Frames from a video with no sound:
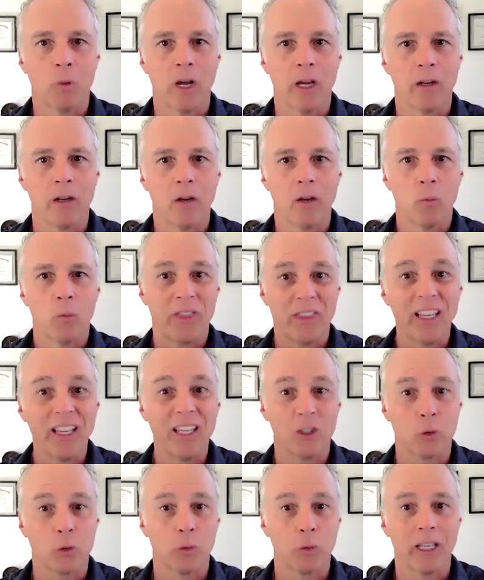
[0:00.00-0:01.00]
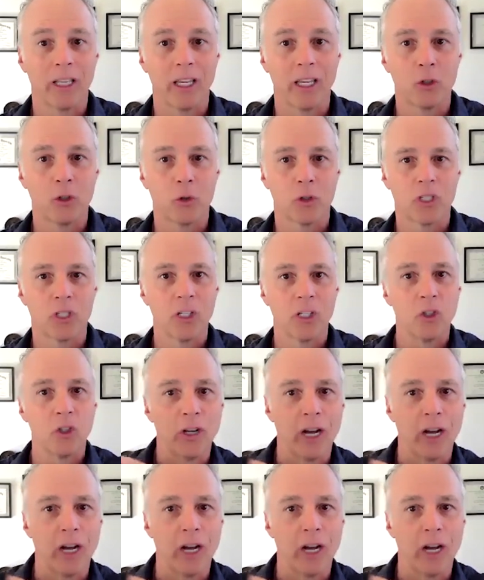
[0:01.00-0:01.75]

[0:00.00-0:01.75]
but we think it's really interesting.